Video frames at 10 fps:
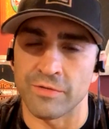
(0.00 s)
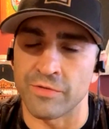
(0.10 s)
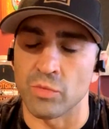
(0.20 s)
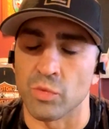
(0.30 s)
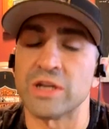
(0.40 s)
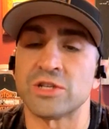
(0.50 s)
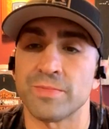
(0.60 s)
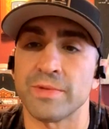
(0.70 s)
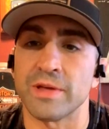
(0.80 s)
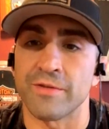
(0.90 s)
If you
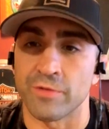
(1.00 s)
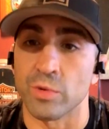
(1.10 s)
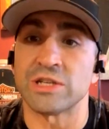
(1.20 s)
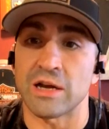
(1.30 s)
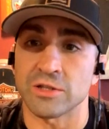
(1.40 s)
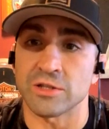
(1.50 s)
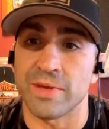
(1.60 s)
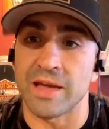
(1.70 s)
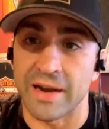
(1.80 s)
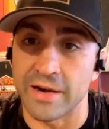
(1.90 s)
reach out to
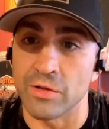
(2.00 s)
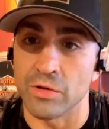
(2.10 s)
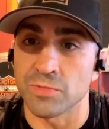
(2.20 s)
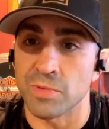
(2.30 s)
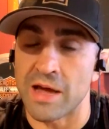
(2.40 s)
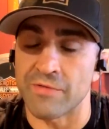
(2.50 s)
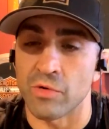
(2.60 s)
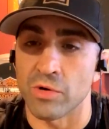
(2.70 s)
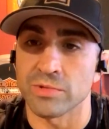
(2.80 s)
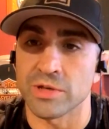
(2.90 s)
me on any of those
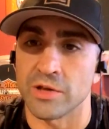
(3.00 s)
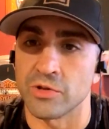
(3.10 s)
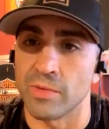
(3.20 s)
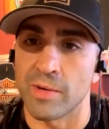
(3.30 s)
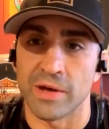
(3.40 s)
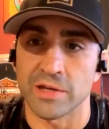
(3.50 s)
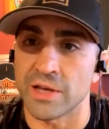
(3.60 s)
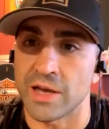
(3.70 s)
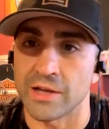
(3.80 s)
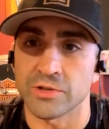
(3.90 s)
platforms, I do my
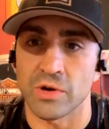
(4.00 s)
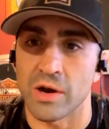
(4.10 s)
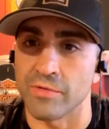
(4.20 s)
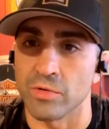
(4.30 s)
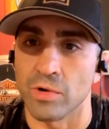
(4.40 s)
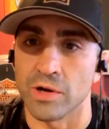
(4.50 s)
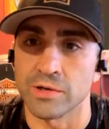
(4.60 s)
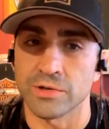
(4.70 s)
best to answer everyone.